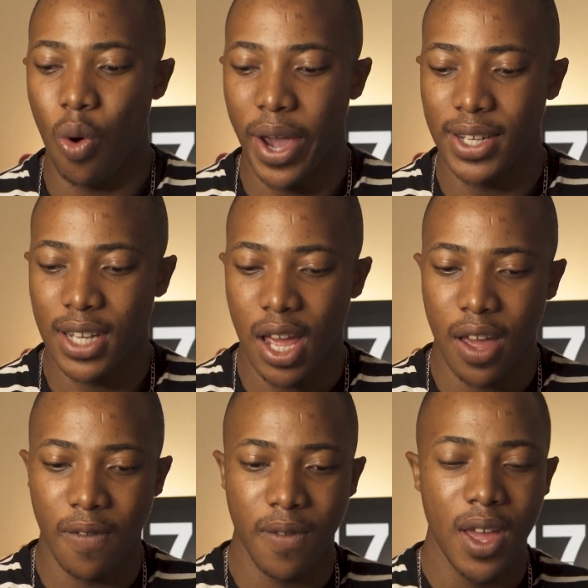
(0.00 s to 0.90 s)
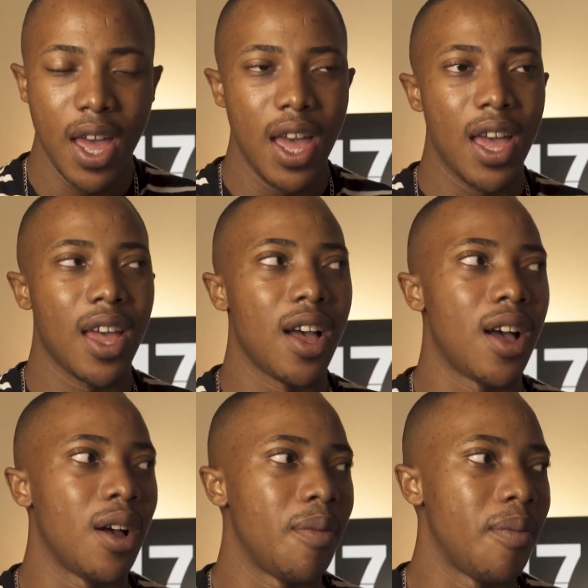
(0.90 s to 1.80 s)
quite have
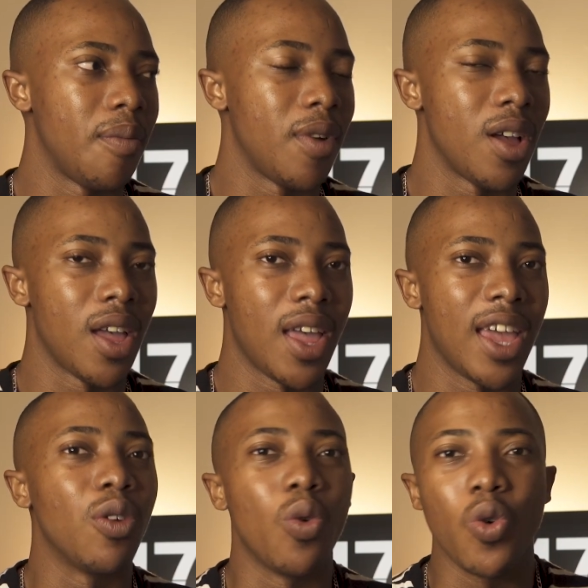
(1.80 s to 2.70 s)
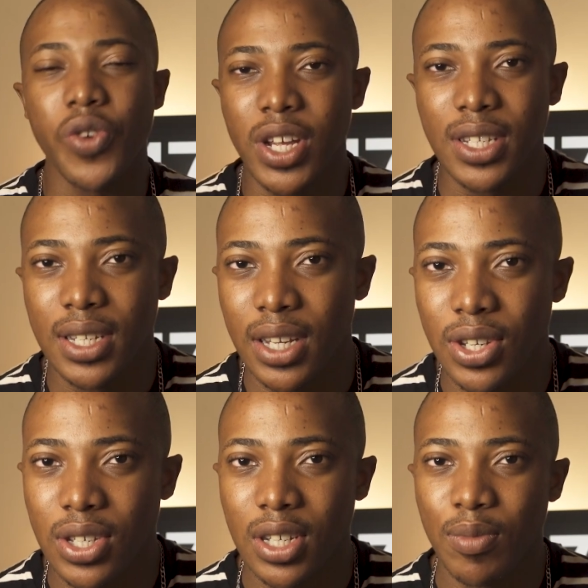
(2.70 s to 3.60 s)
an
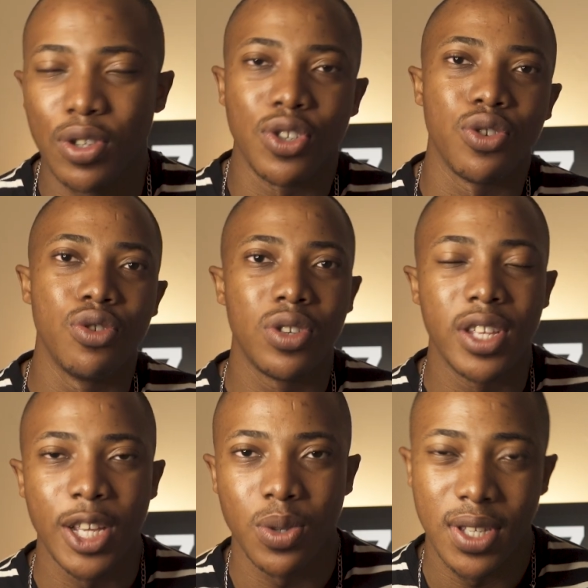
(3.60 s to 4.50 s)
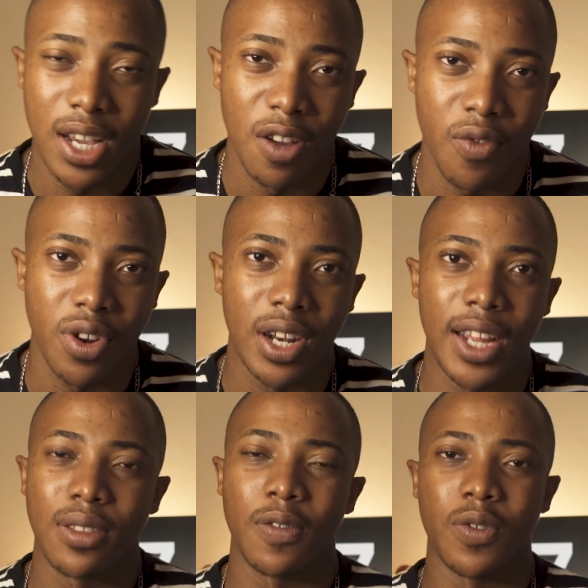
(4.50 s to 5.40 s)
orientation, because usually that's what's covered in
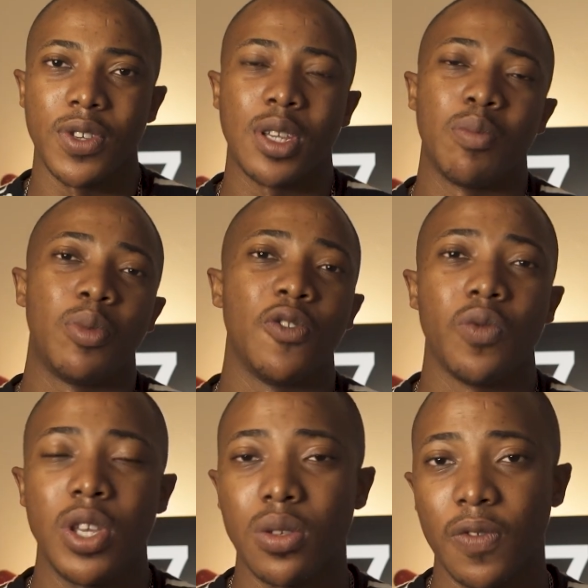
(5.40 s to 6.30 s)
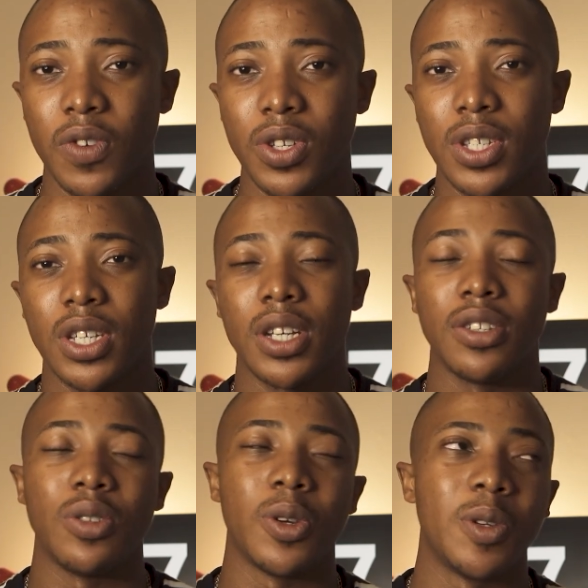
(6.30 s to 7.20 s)
like the first couple of weeks of first year,
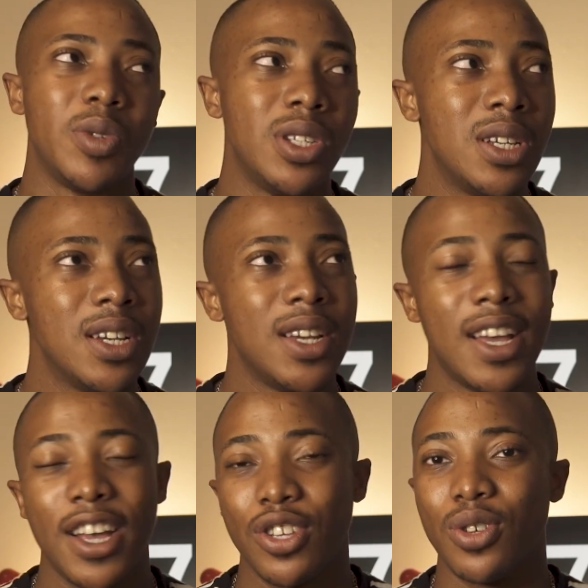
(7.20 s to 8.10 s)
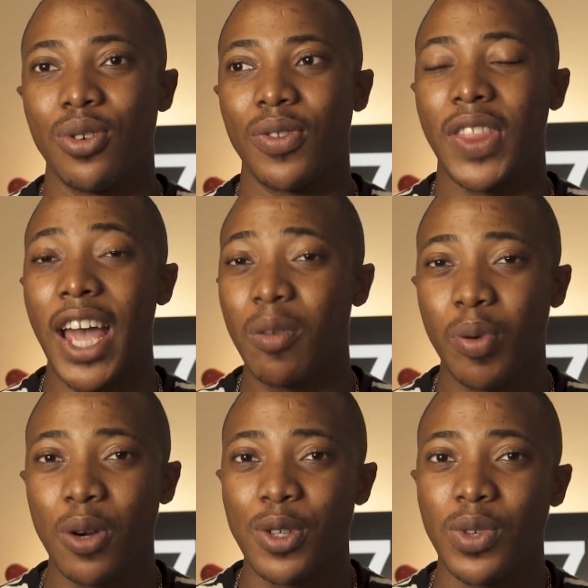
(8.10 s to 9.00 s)
you know what I mean? So that
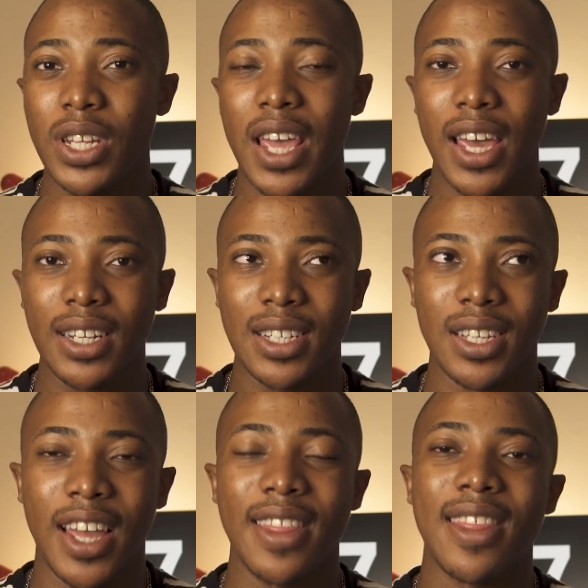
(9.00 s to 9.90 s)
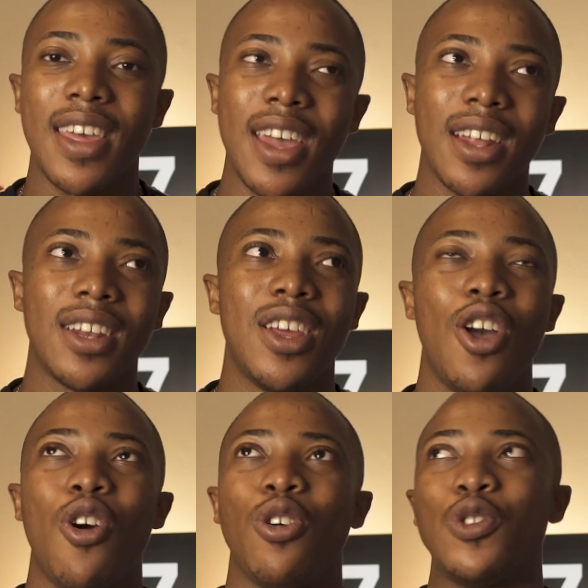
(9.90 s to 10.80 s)
part was really hectic. And
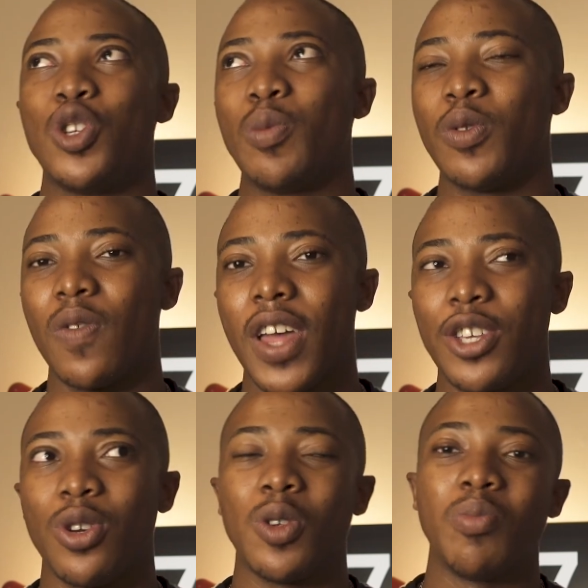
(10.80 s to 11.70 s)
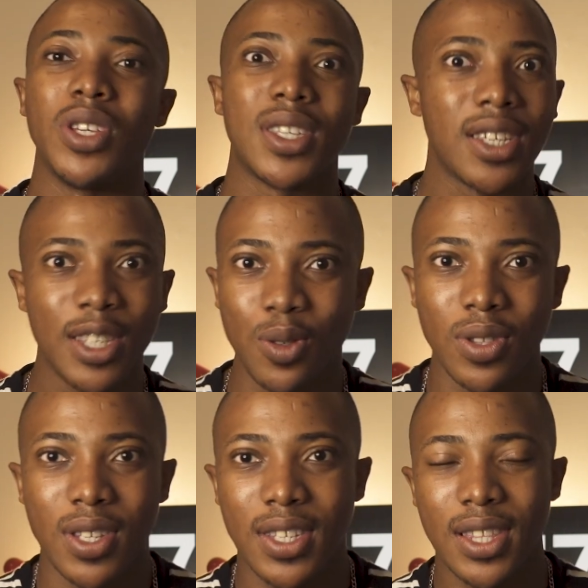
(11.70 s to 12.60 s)
then on top of that, you're going to be assessed
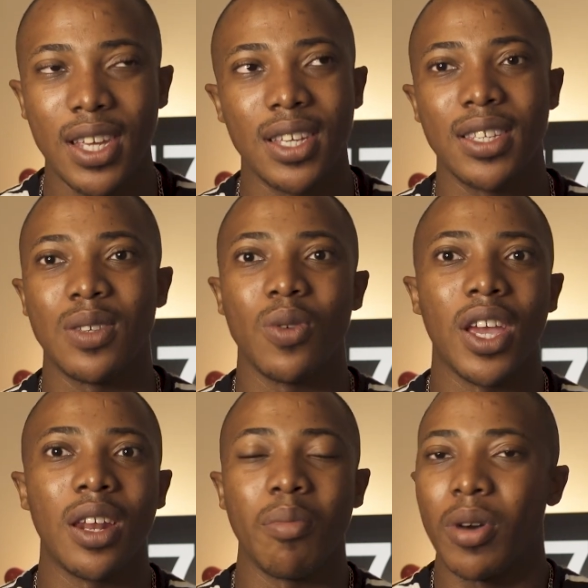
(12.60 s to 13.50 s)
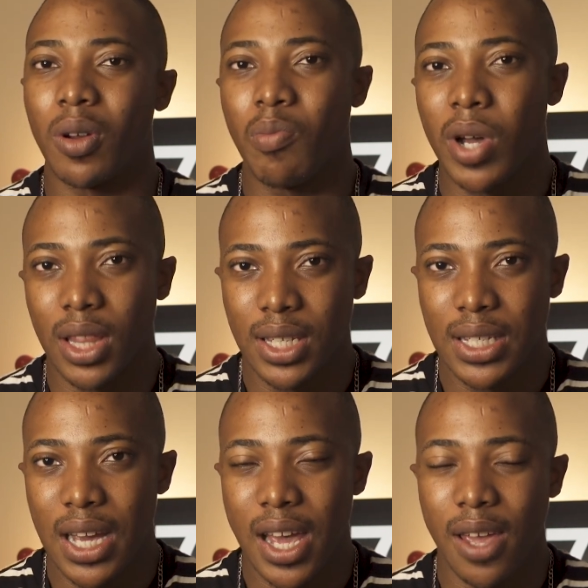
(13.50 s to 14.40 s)
on these things in about a month's
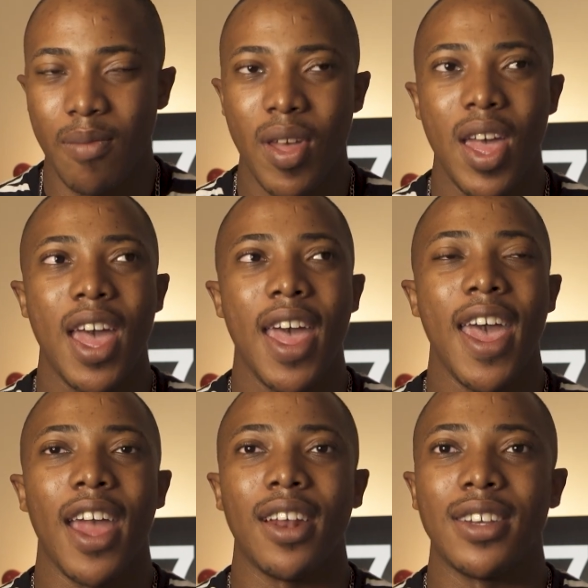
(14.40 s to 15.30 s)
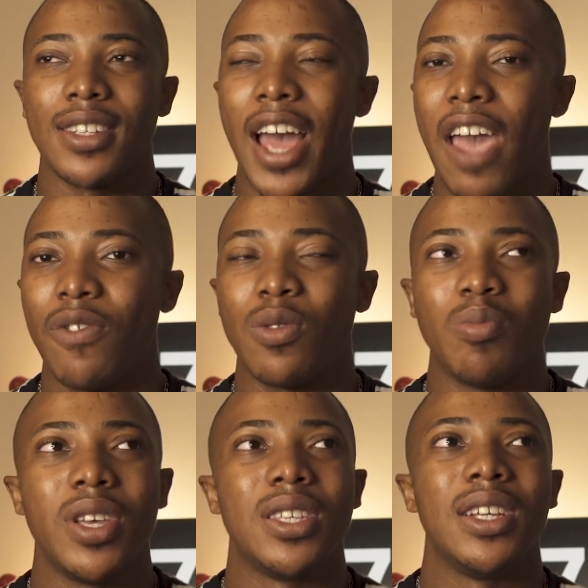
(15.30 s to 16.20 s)
time. And I have to
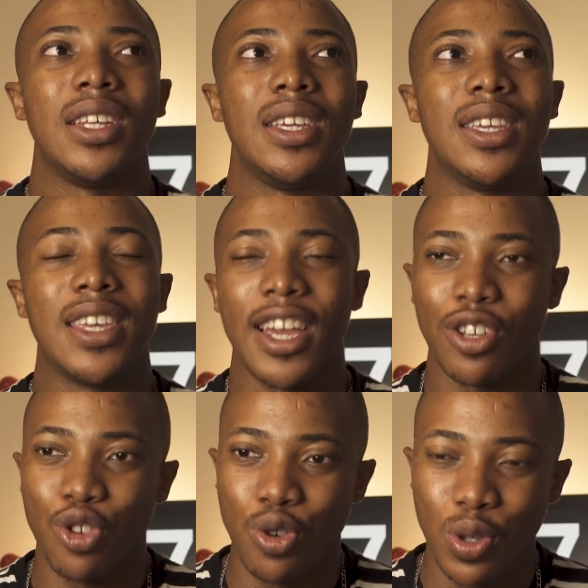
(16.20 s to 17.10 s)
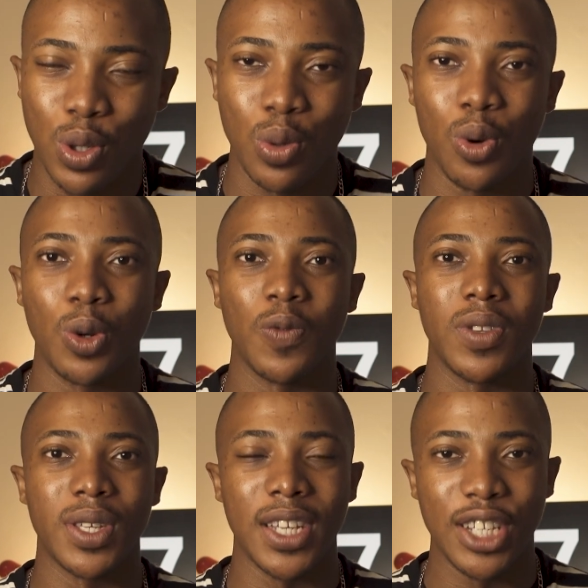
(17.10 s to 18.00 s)
basically get used to all of
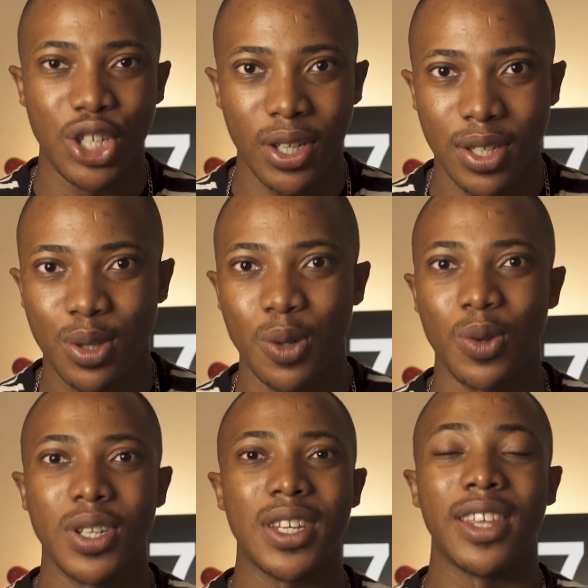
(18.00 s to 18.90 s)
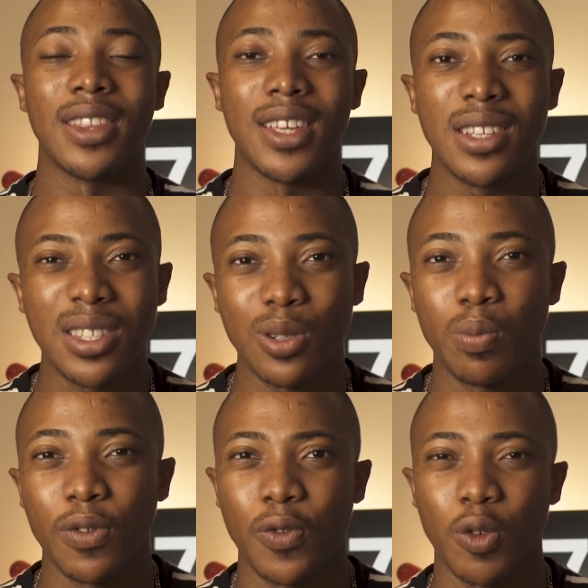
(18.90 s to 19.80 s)
this, adjust to it, and then still
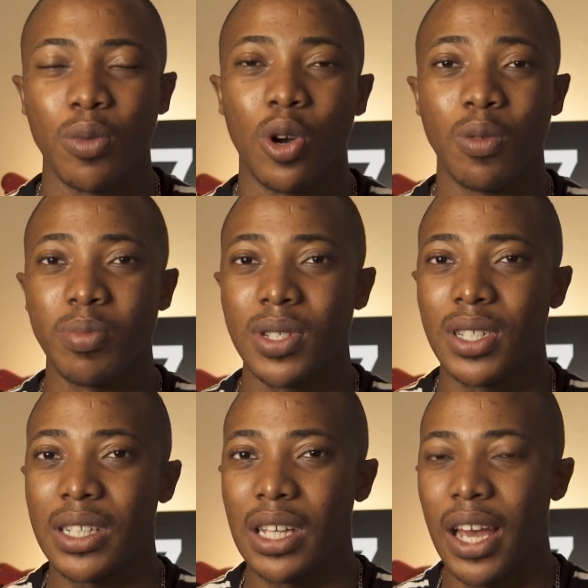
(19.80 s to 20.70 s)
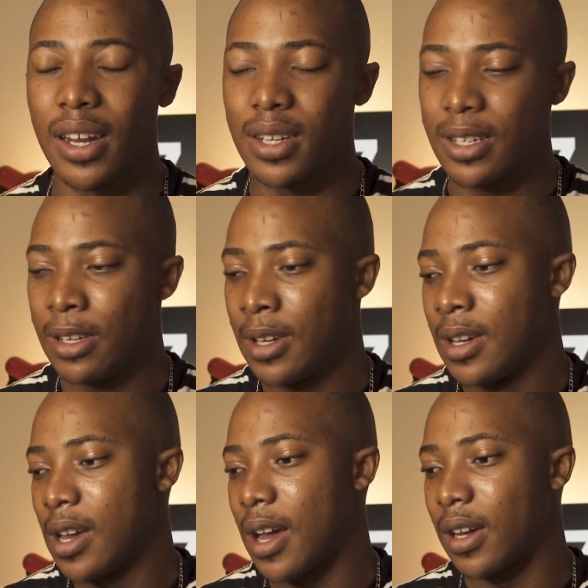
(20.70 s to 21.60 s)
perform competently at it.
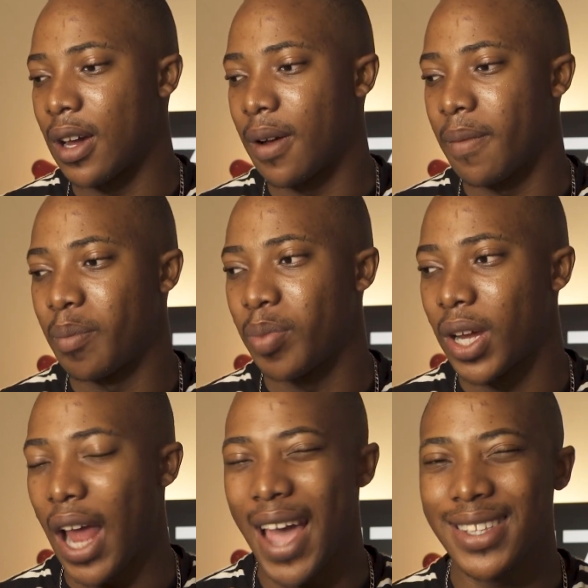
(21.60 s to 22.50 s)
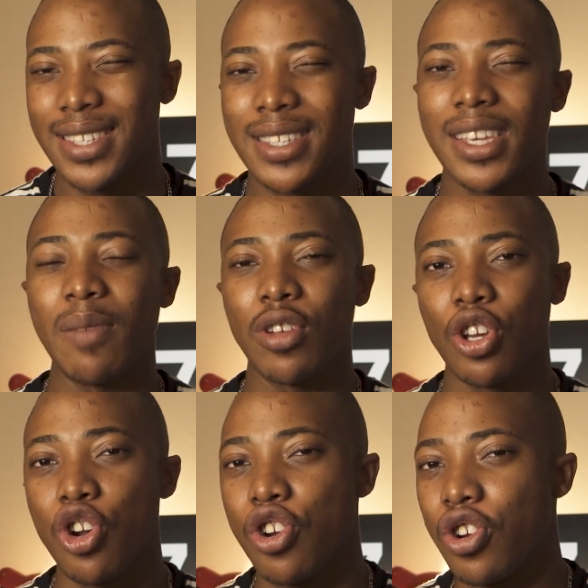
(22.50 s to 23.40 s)
But I'd say I'm in a
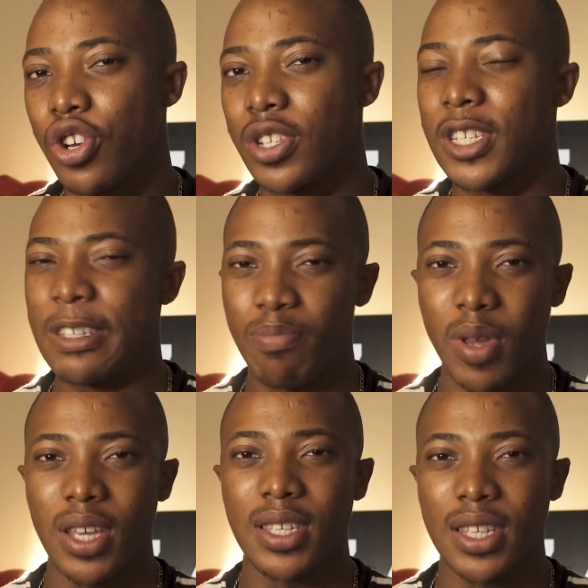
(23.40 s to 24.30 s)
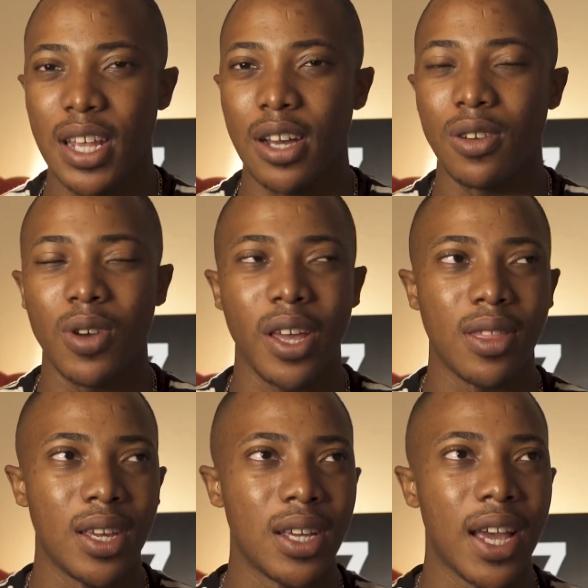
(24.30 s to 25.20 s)
good space now. I
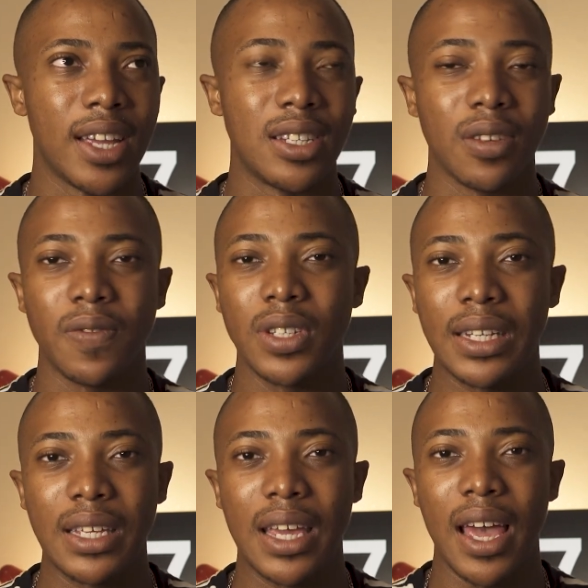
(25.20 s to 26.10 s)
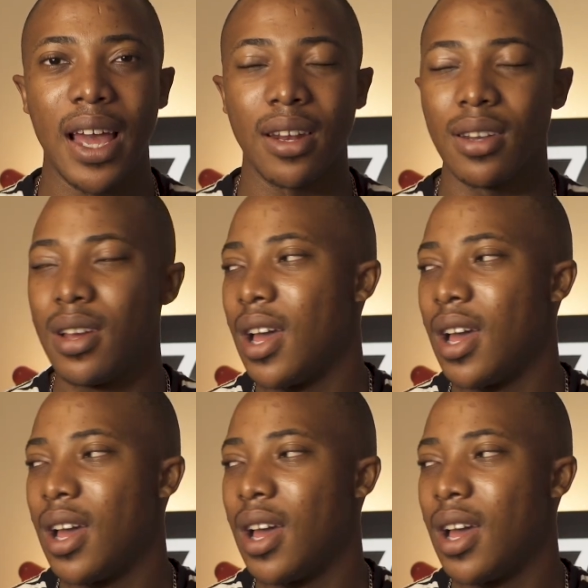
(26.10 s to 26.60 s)
think I definitely can